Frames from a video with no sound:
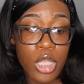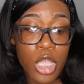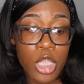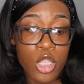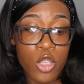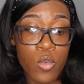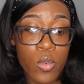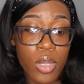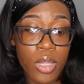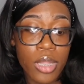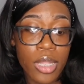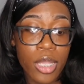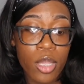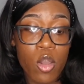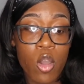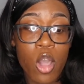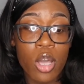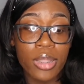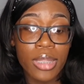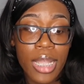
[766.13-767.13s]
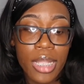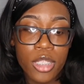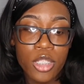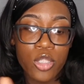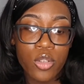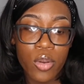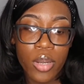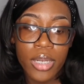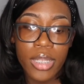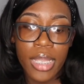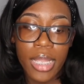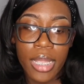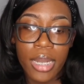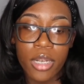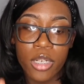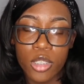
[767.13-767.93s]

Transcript: and you will click online store again.